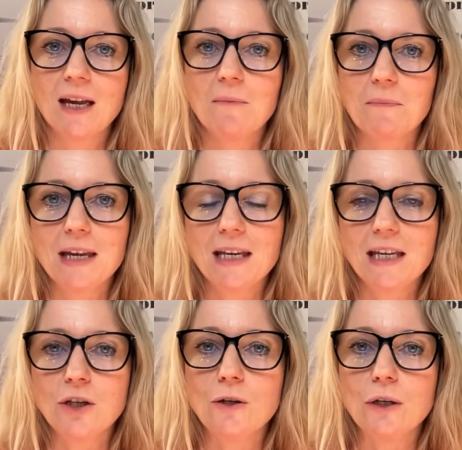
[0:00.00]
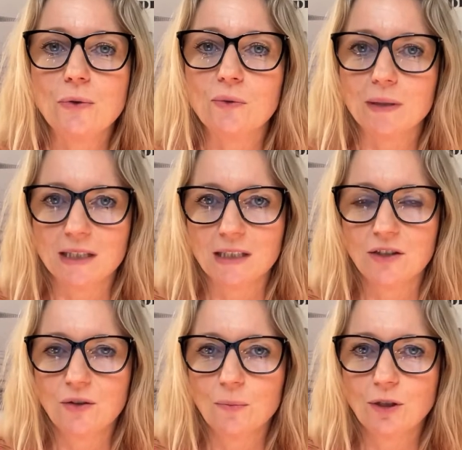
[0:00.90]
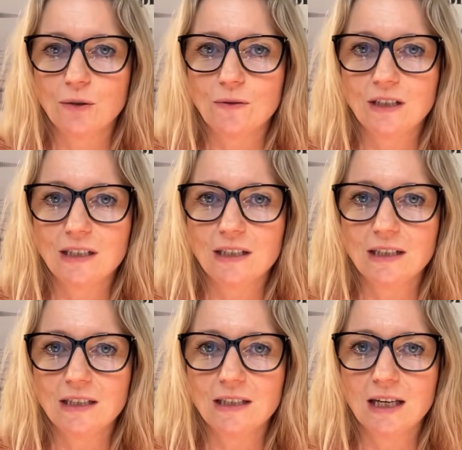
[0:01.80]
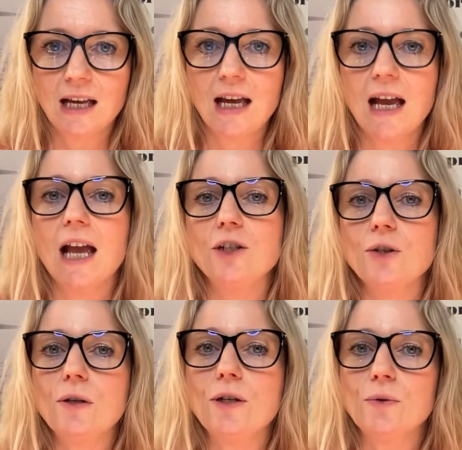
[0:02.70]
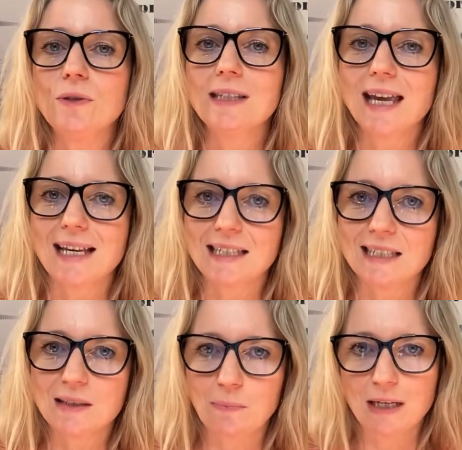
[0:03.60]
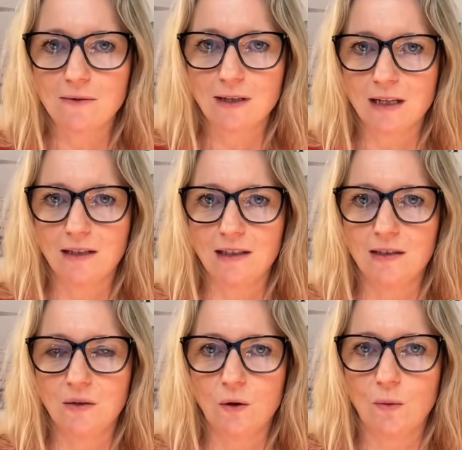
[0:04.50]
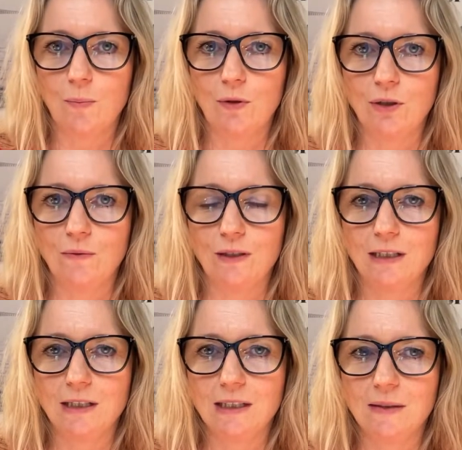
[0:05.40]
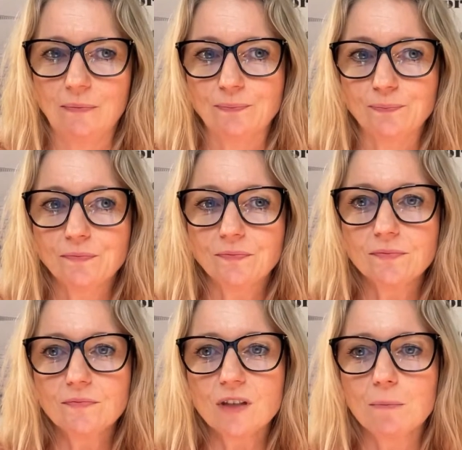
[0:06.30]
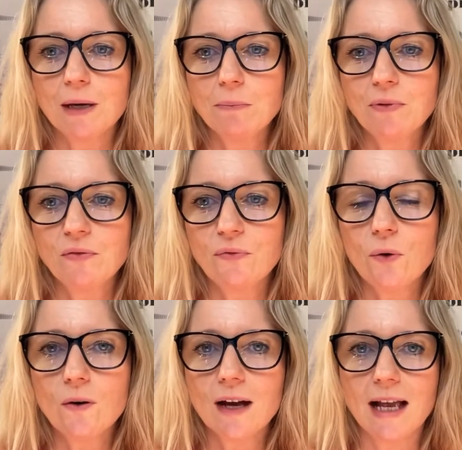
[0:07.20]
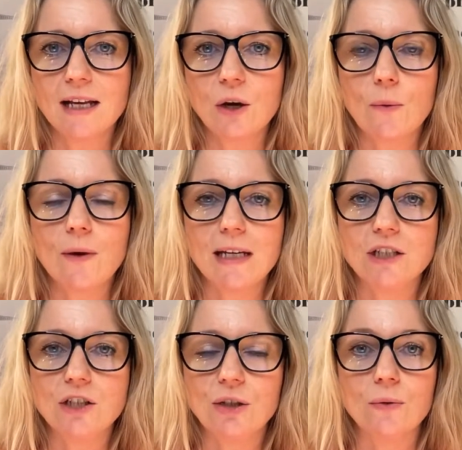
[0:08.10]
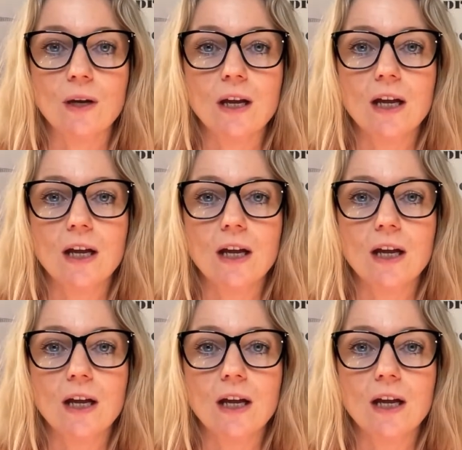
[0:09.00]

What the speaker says: Meaning you lose business opportunities and you lose experience opportunities. But before I go into